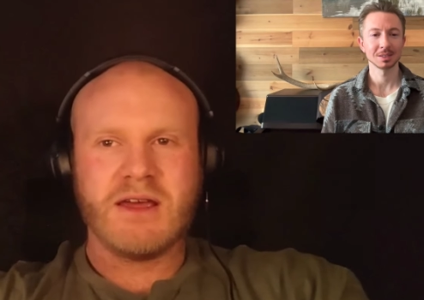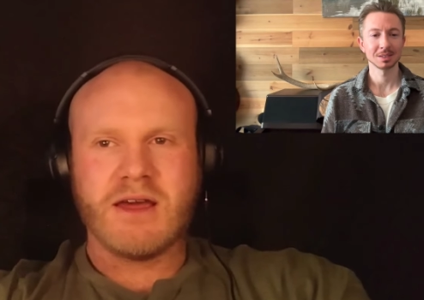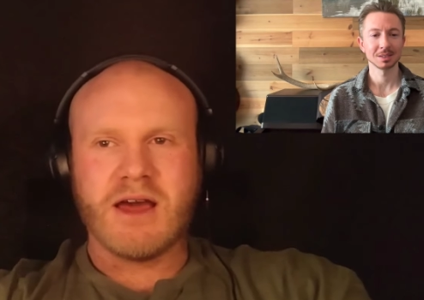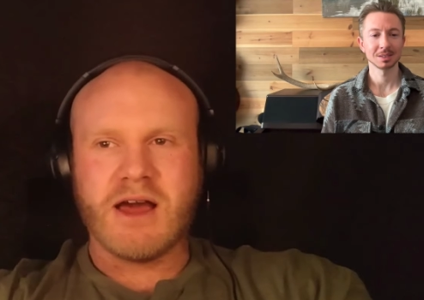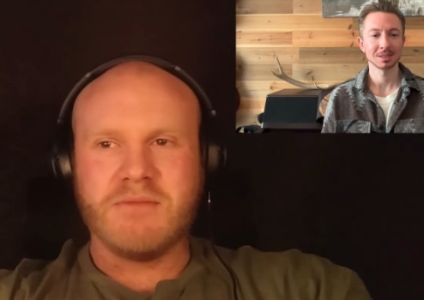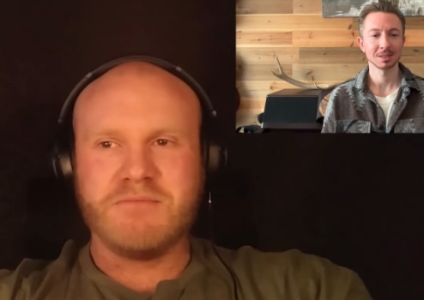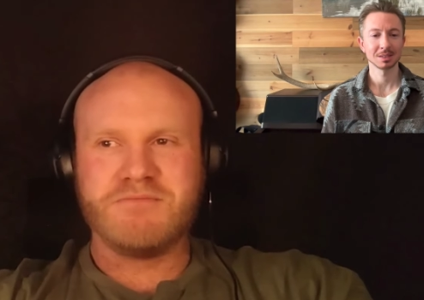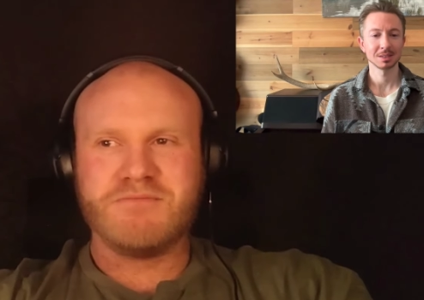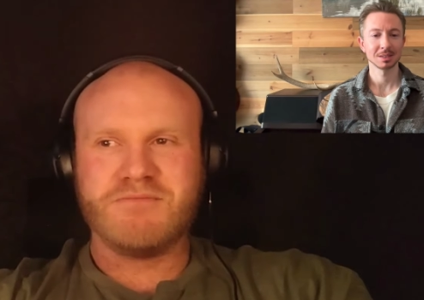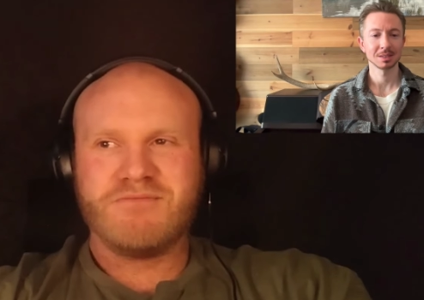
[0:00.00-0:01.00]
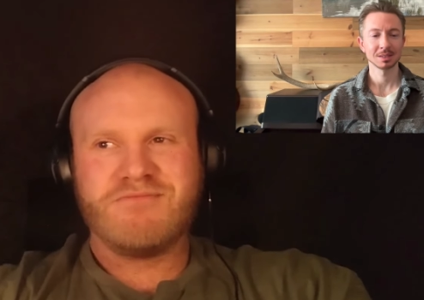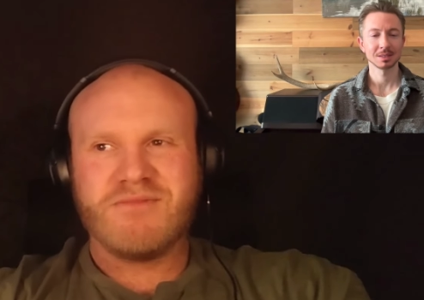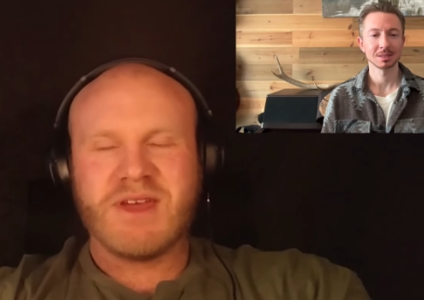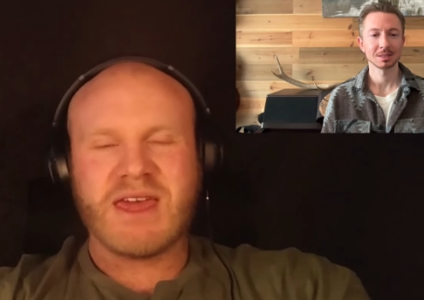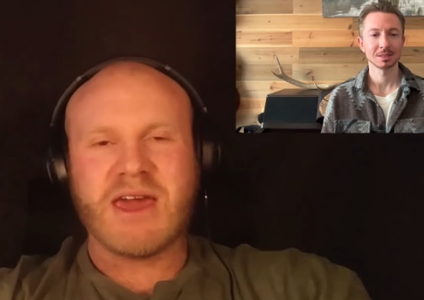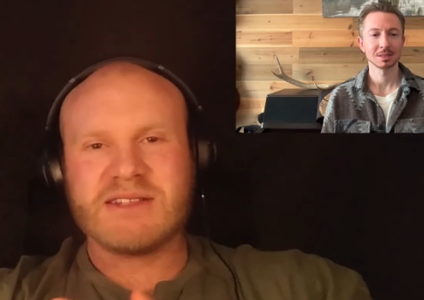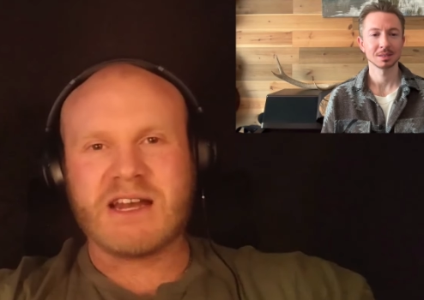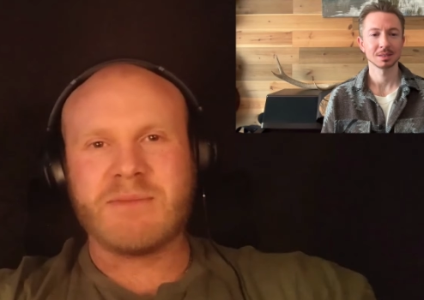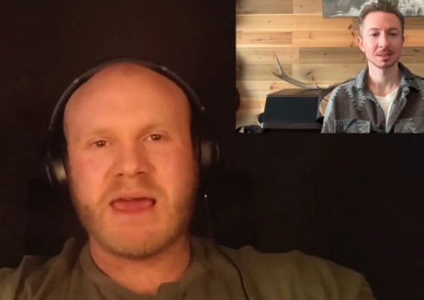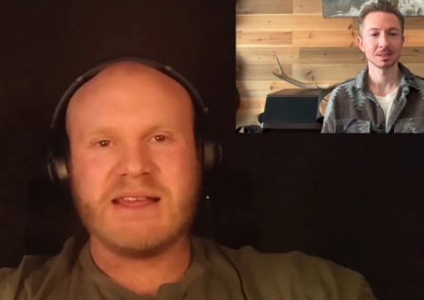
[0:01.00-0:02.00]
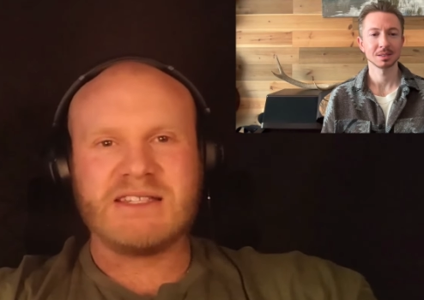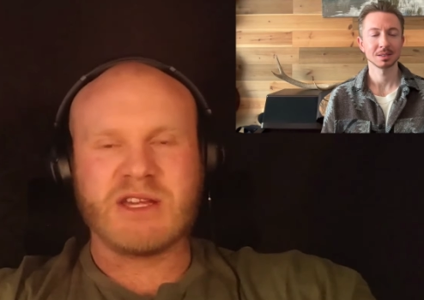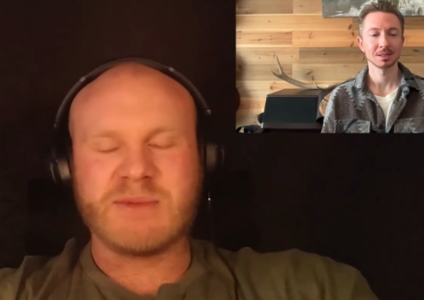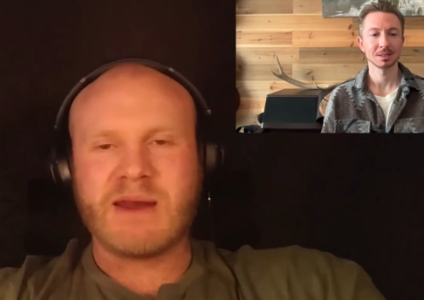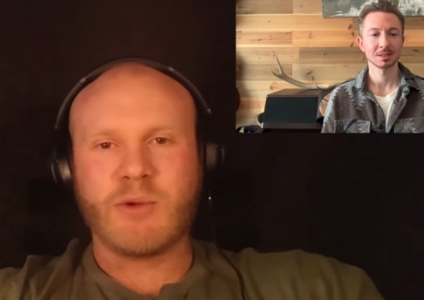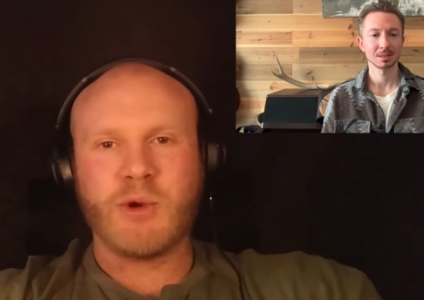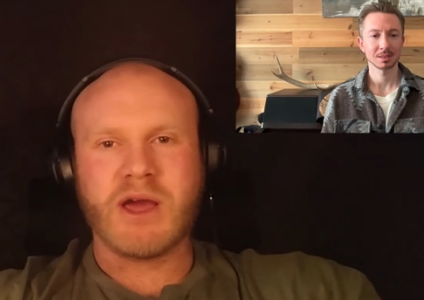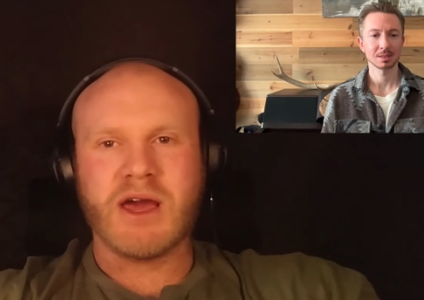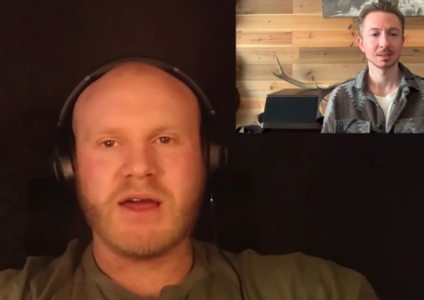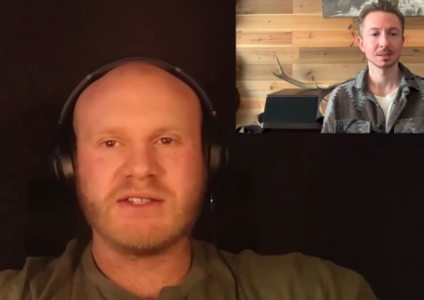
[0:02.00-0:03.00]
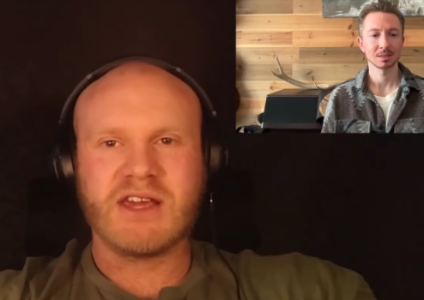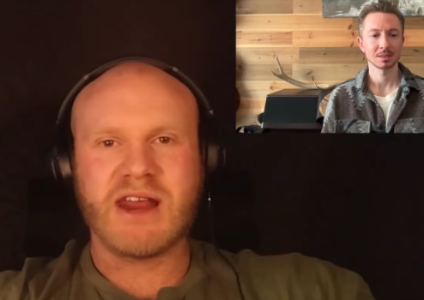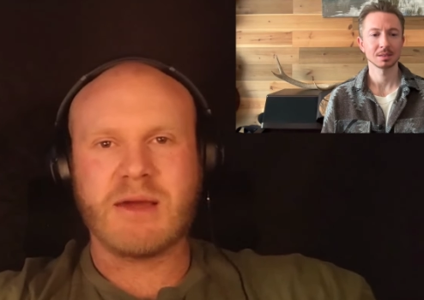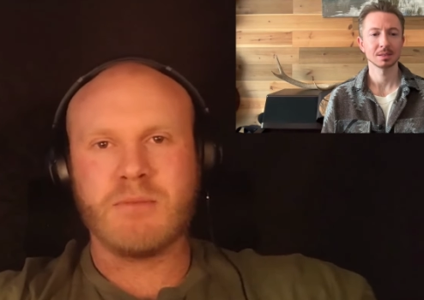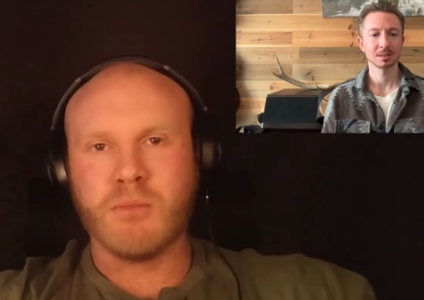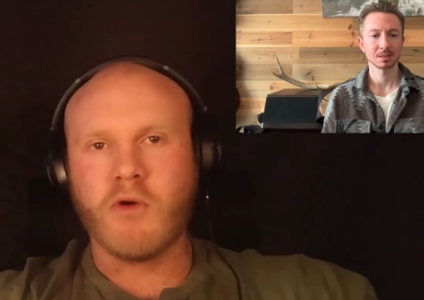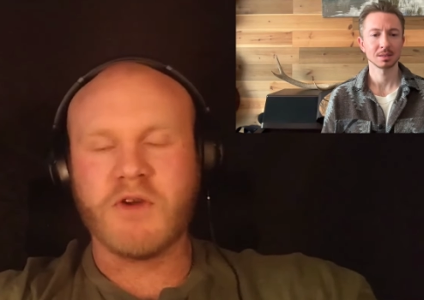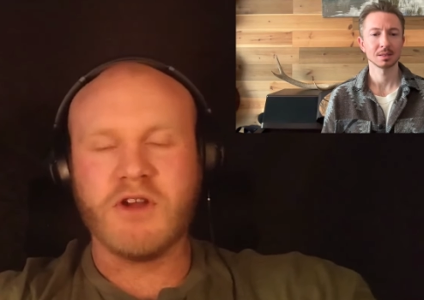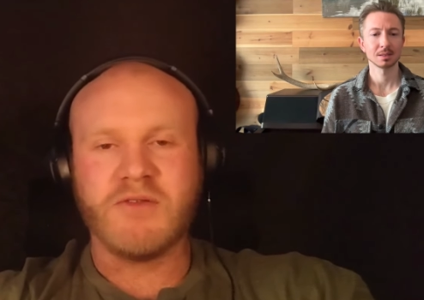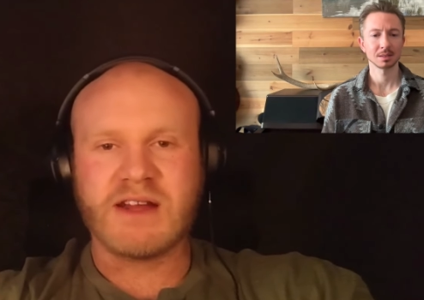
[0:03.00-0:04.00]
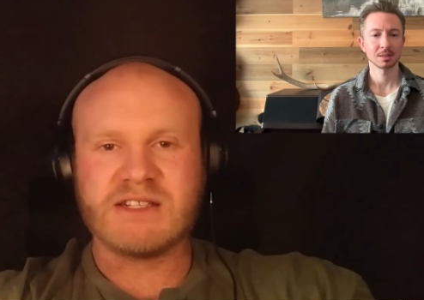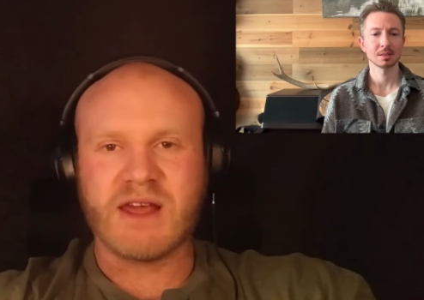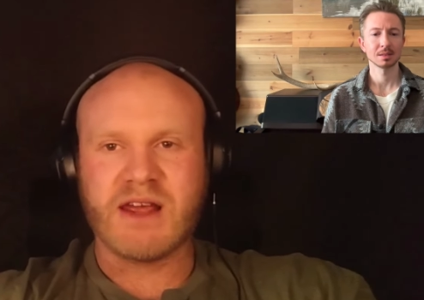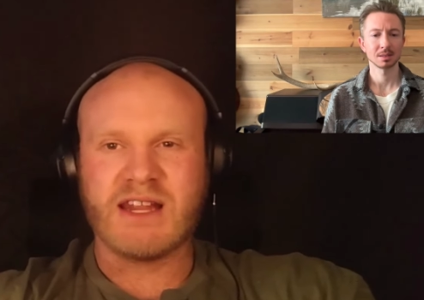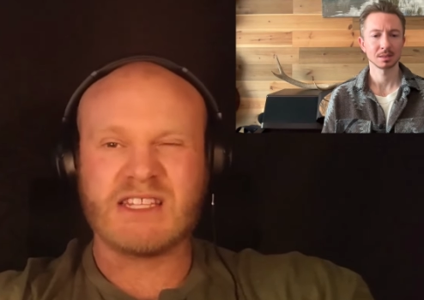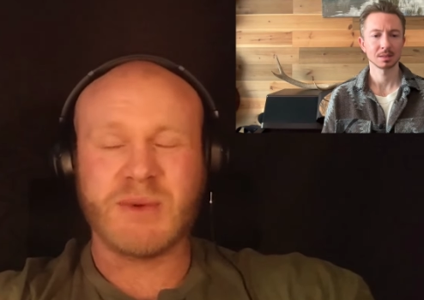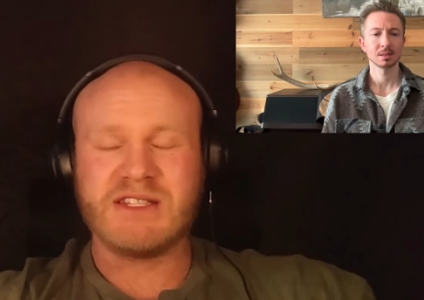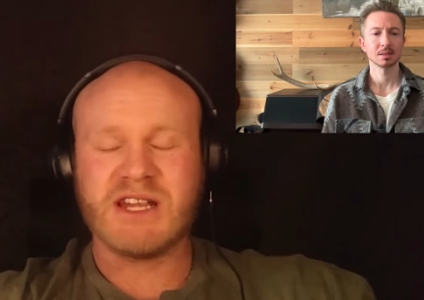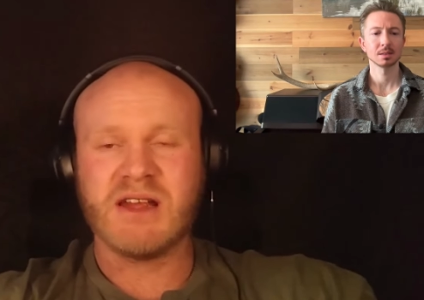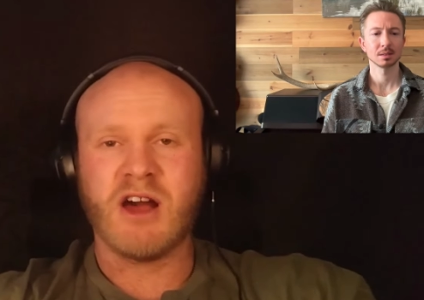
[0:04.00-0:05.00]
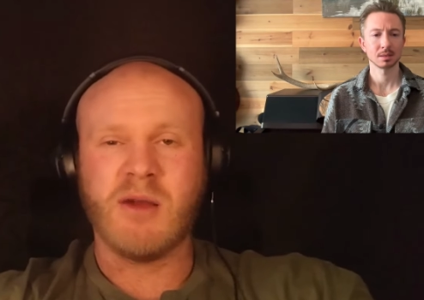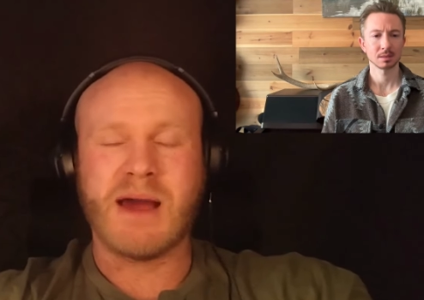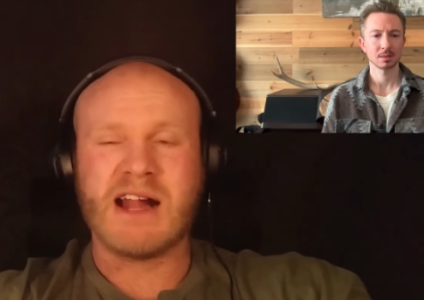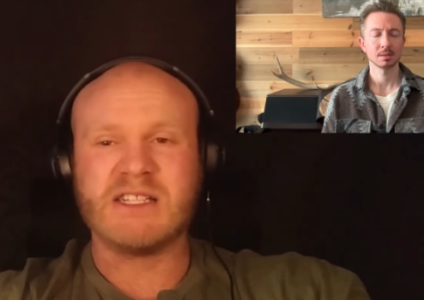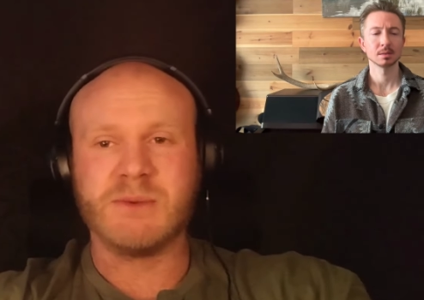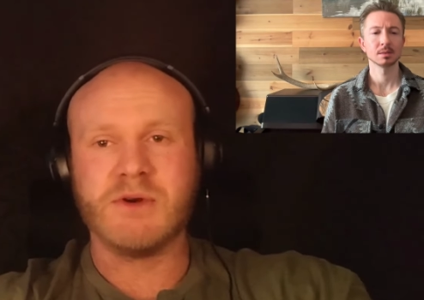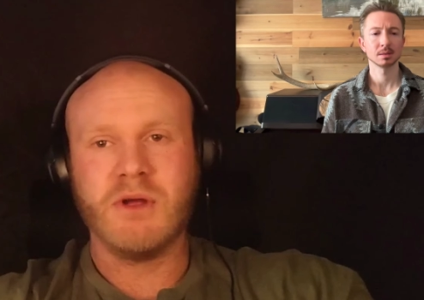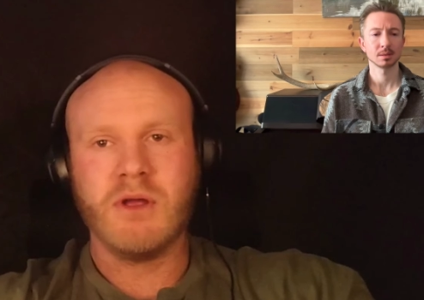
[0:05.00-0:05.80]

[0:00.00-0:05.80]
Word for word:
Speaker 1: um, it goes down a bit easier, it goes down a bit quicker, so you can eat more food effectively, and it's sweeter, high palatable.